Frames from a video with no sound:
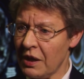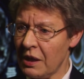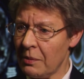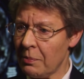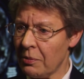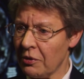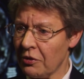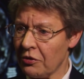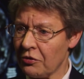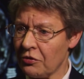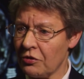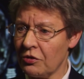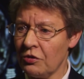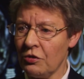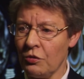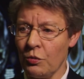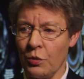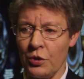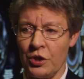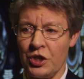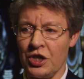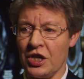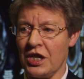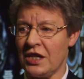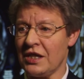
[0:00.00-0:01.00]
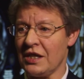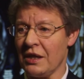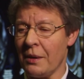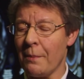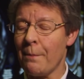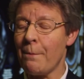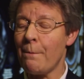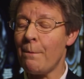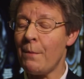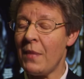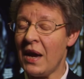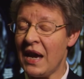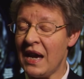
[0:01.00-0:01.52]
people through, which is
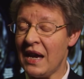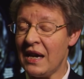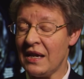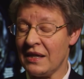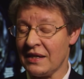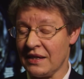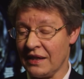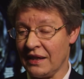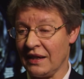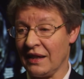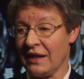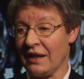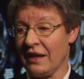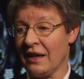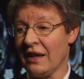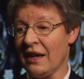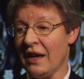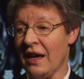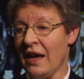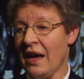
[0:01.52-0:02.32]
amazing,